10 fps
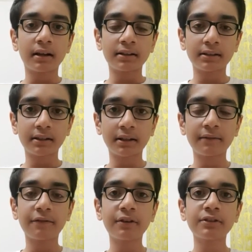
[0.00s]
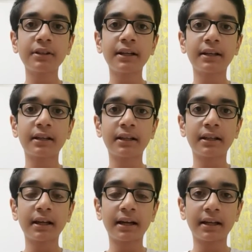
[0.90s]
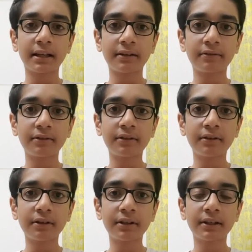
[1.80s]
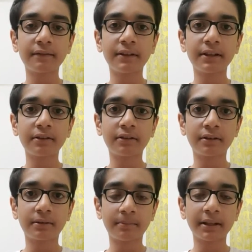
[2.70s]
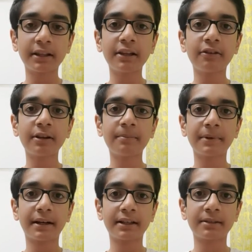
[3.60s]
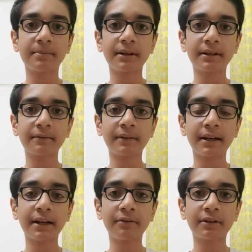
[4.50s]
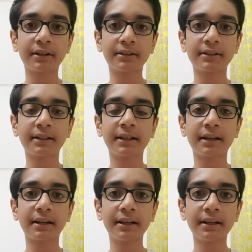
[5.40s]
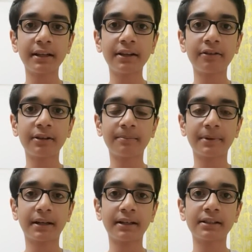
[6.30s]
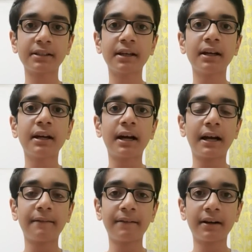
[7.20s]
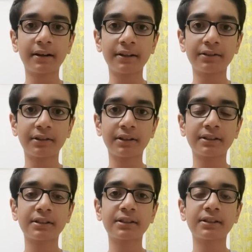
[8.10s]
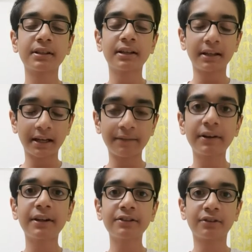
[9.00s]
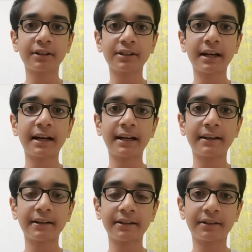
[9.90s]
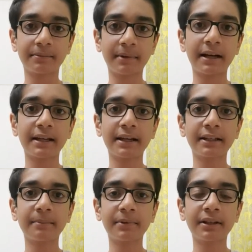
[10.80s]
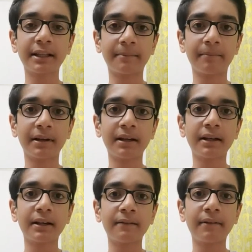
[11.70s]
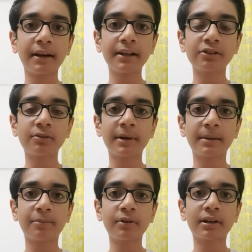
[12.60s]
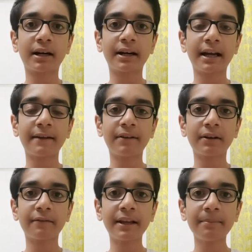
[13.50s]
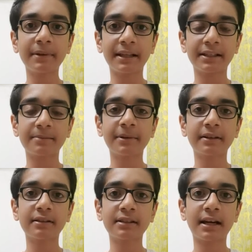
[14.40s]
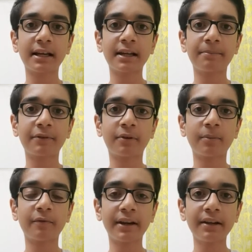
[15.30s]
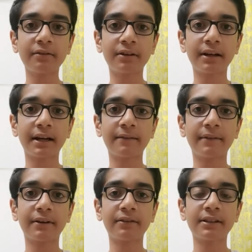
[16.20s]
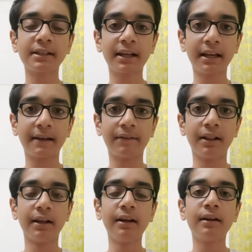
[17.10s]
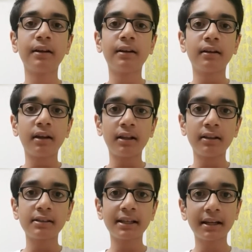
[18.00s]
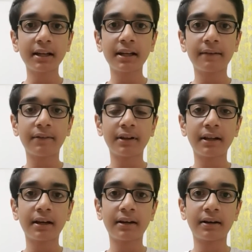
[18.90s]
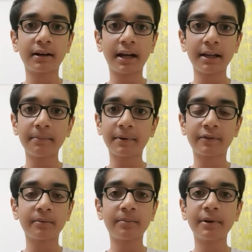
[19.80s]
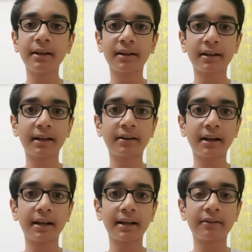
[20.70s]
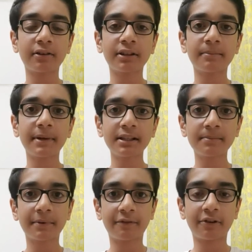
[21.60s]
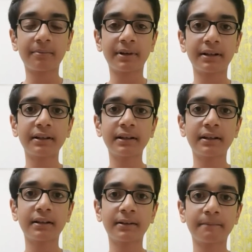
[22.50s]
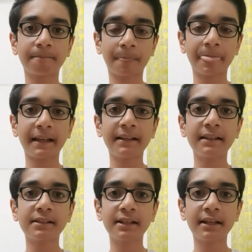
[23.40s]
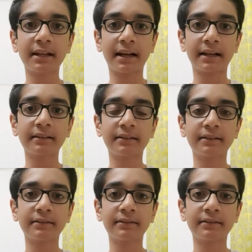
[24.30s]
So, unfortunately, I could not give the monthly Olympiads, but when I noticed that there are yearly Olympiads, I felt rejoiced and I attempted them. When I saw my report card, I felt very pleased because I performed very good and went to the second level. In the second level, I performed brilliant. I got the best performer in the state rank